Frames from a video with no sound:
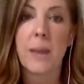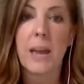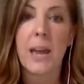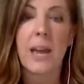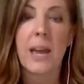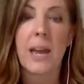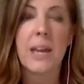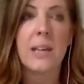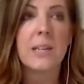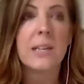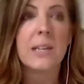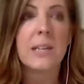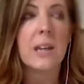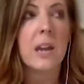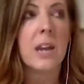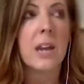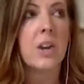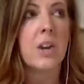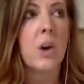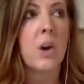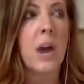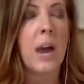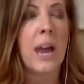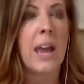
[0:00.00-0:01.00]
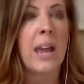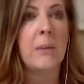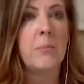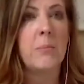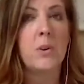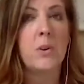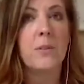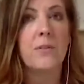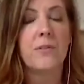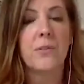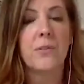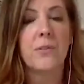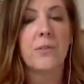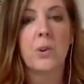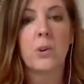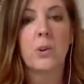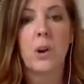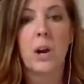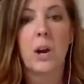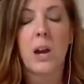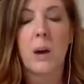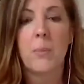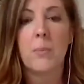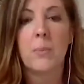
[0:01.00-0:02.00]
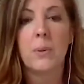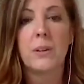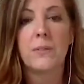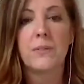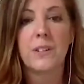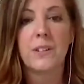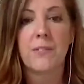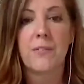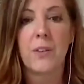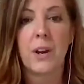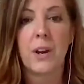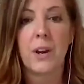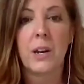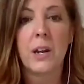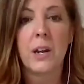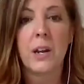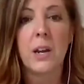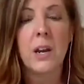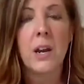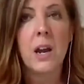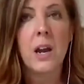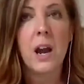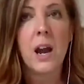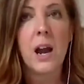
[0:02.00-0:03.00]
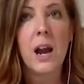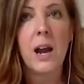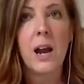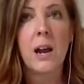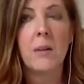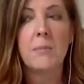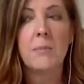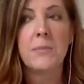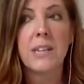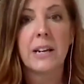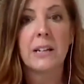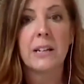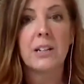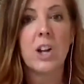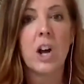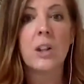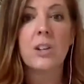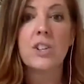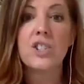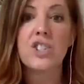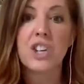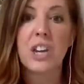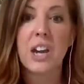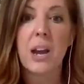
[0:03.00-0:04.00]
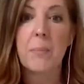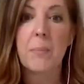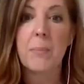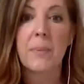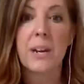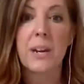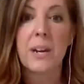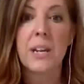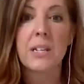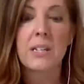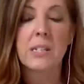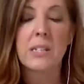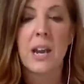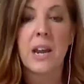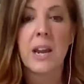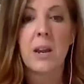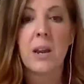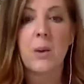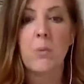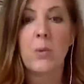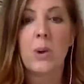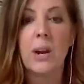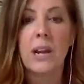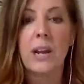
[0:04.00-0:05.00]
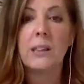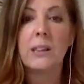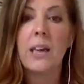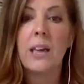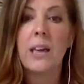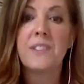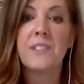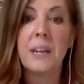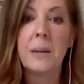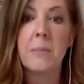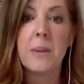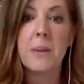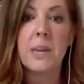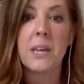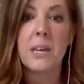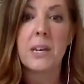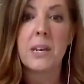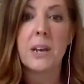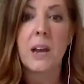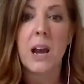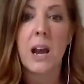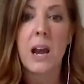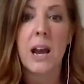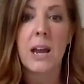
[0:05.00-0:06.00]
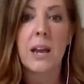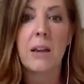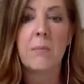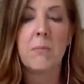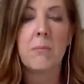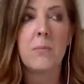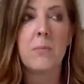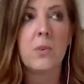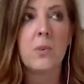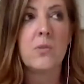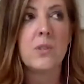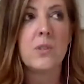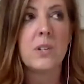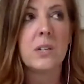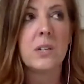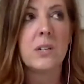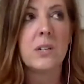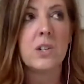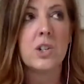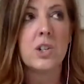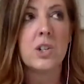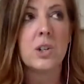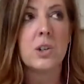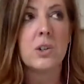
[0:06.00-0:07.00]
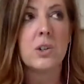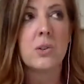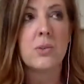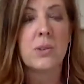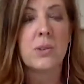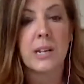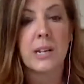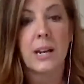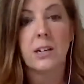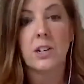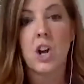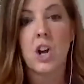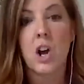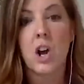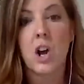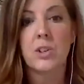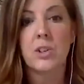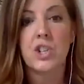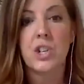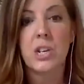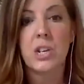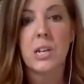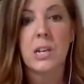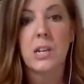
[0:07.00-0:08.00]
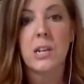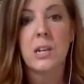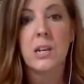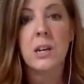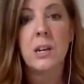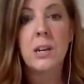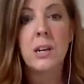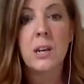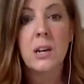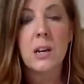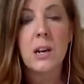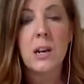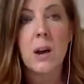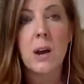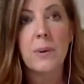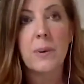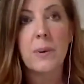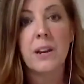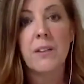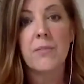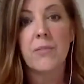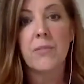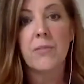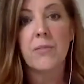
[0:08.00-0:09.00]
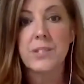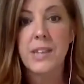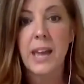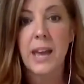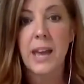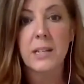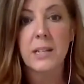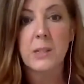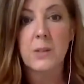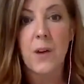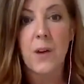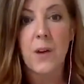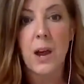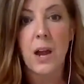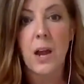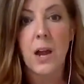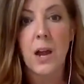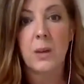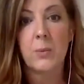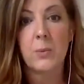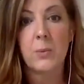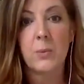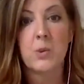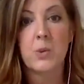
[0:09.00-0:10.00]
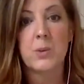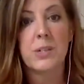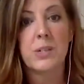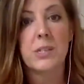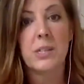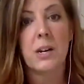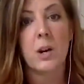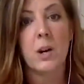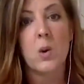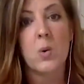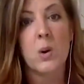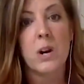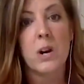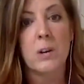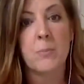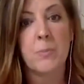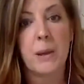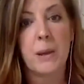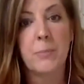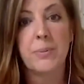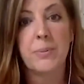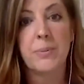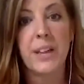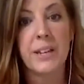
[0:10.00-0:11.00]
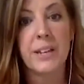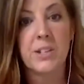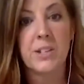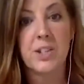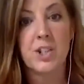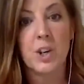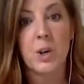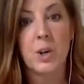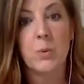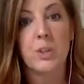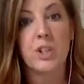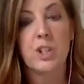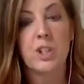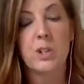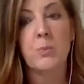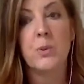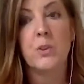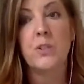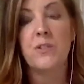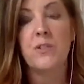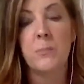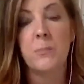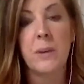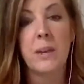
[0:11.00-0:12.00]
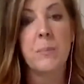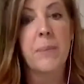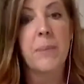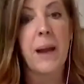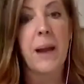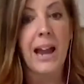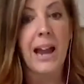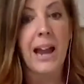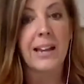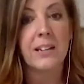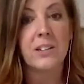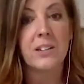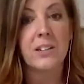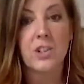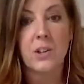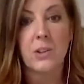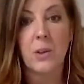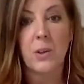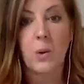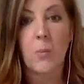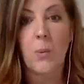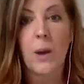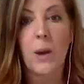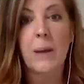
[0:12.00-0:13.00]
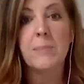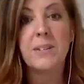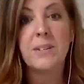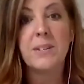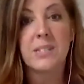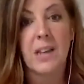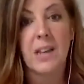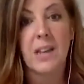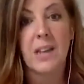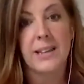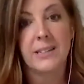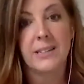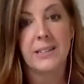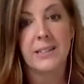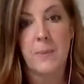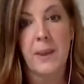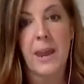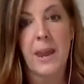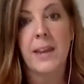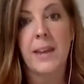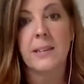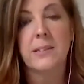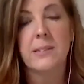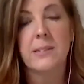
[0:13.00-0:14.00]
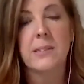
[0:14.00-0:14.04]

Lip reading: And, I had moved through a couple of different technology companies. When I left Inman, I moved into technology company of Real Satisfied, which was then acquired by Playster, which moved me back into the web design space.